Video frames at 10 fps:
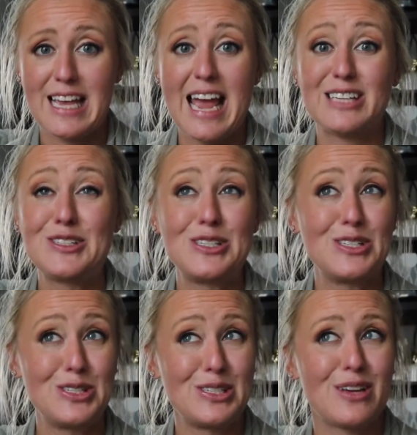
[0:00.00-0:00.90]
and
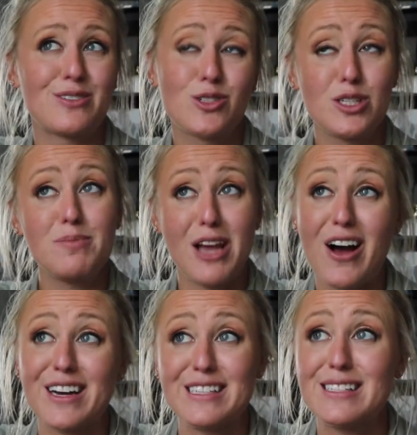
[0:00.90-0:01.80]
to be
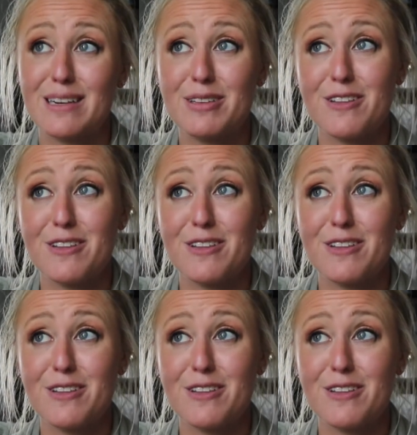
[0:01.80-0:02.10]
honest, I mean,